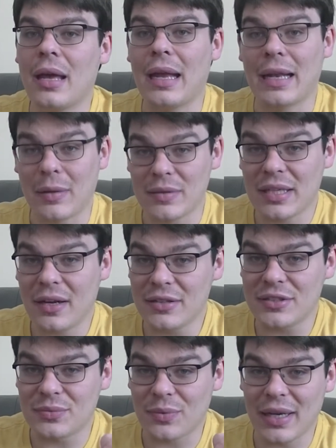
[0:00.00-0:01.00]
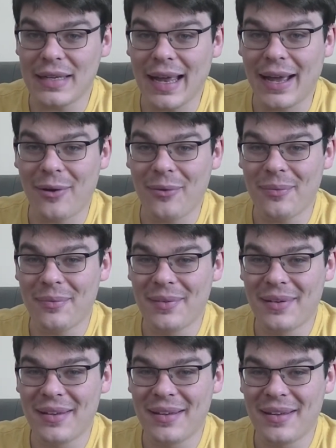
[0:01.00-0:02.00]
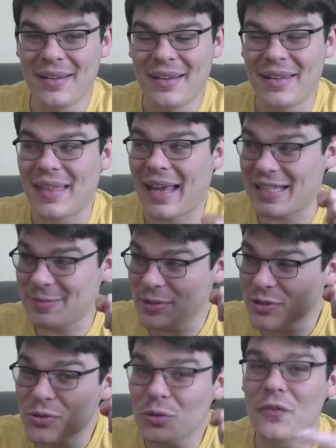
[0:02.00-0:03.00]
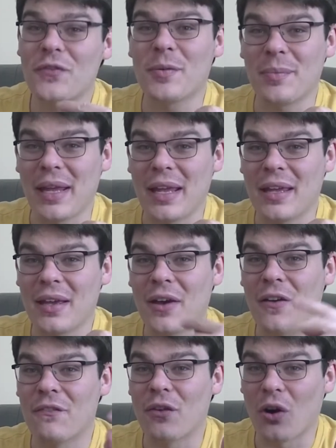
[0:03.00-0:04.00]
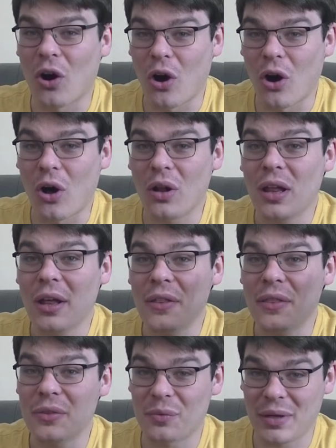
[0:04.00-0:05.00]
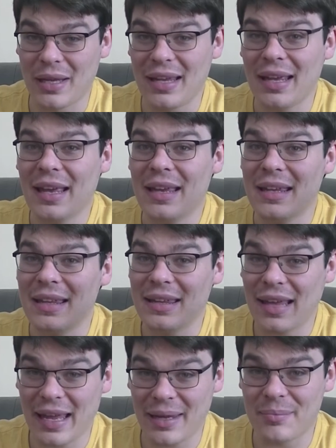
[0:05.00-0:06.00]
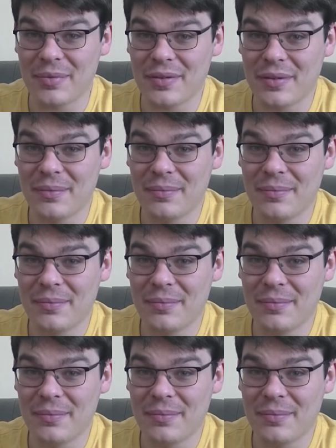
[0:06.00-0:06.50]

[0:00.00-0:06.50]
And I will tell you this right now, that has been true for me for all 3 games.